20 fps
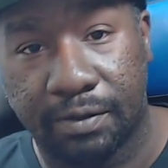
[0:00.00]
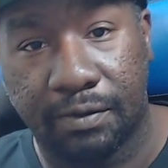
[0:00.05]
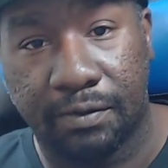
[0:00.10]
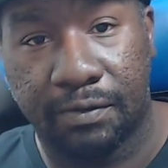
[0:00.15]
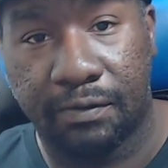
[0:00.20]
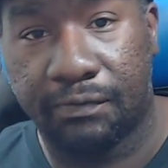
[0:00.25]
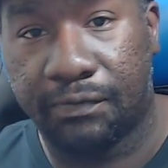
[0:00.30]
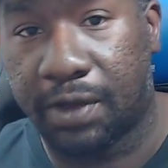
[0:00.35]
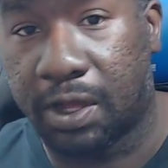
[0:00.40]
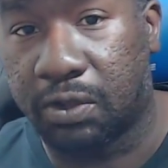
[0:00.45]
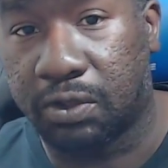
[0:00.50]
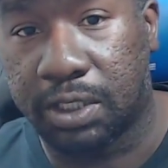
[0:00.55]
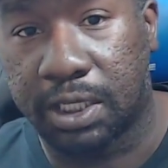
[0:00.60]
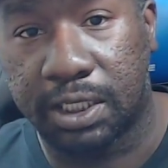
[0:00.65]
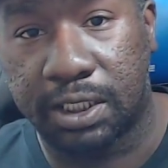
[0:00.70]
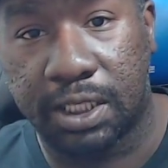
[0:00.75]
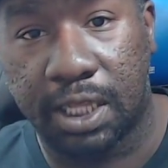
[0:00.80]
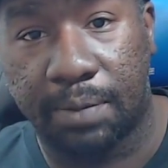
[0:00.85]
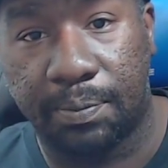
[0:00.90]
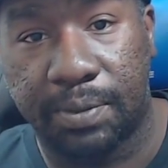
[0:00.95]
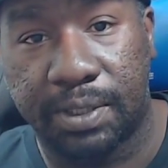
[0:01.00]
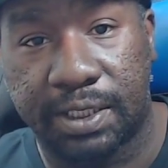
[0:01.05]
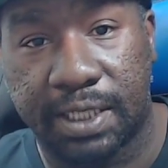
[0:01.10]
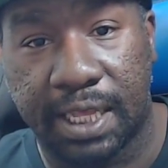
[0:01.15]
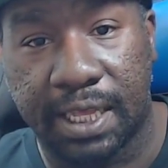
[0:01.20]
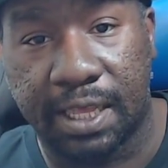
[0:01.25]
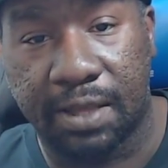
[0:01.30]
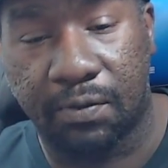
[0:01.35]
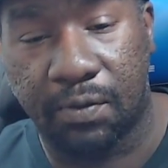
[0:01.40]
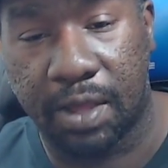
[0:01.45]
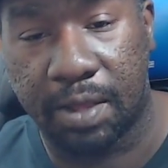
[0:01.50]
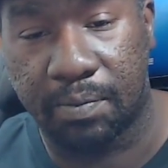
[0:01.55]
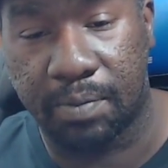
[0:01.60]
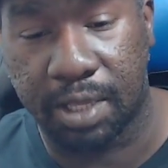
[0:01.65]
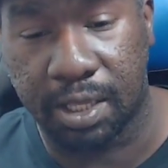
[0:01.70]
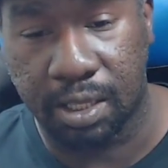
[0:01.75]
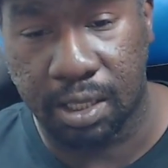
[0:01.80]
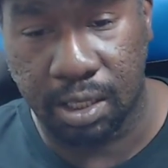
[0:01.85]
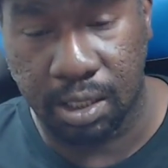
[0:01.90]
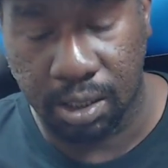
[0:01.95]
fold this up and take it with me.
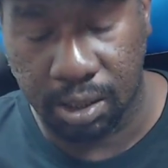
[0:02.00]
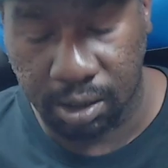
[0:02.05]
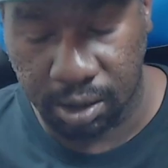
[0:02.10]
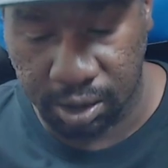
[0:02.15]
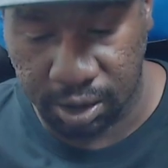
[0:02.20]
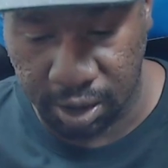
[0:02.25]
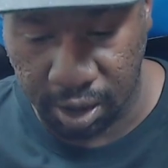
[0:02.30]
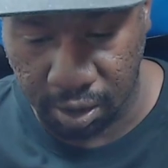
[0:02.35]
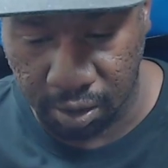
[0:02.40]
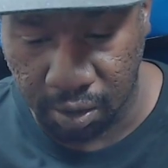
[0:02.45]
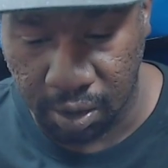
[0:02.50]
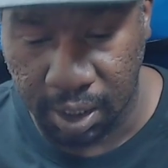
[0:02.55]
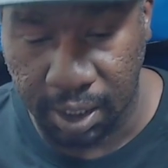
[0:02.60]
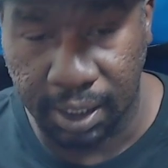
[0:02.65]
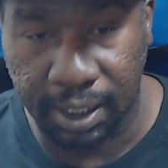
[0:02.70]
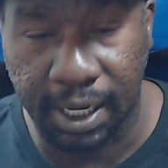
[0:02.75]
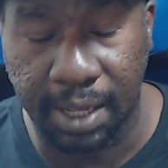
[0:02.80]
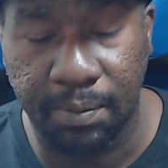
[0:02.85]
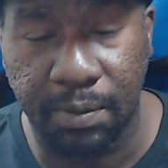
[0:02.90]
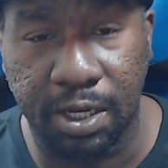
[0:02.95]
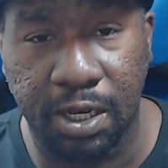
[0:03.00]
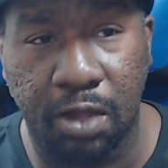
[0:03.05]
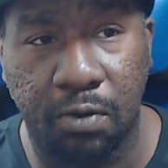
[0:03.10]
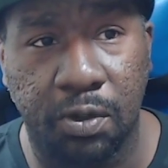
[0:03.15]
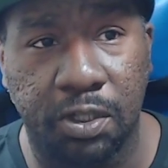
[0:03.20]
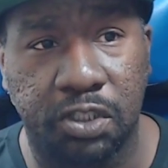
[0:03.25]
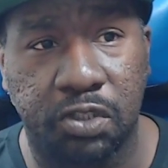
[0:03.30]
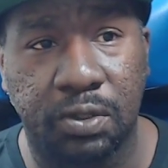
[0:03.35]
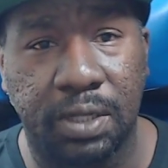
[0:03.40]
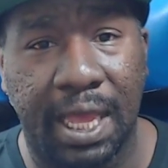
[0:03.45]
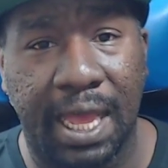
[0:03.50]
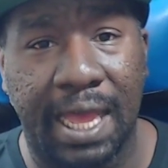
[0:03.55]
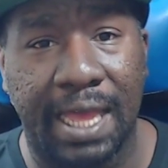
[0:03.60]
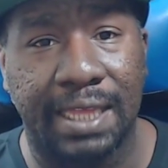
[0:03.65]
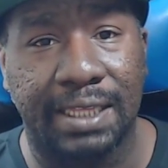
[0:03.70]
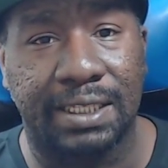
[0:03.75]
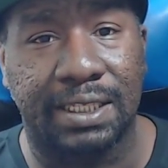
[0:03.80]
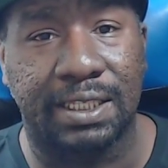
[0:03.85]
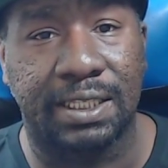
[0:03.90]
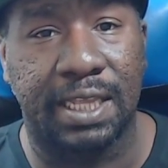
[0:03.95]
So let me know what you
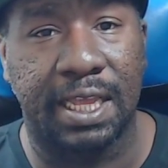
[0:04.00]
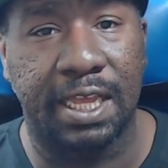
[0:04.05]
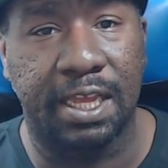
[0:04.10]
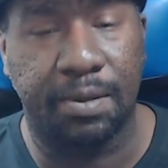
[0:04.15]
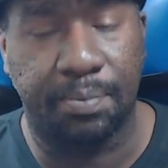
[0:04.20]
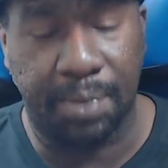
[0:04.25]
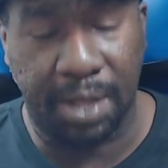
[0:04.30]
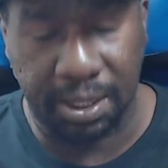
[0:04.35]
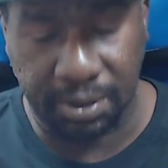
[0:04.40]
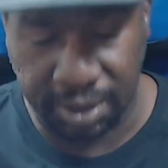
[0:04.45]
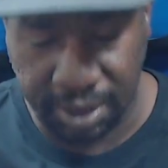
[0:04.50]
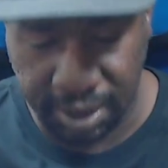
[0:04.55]
guys think about this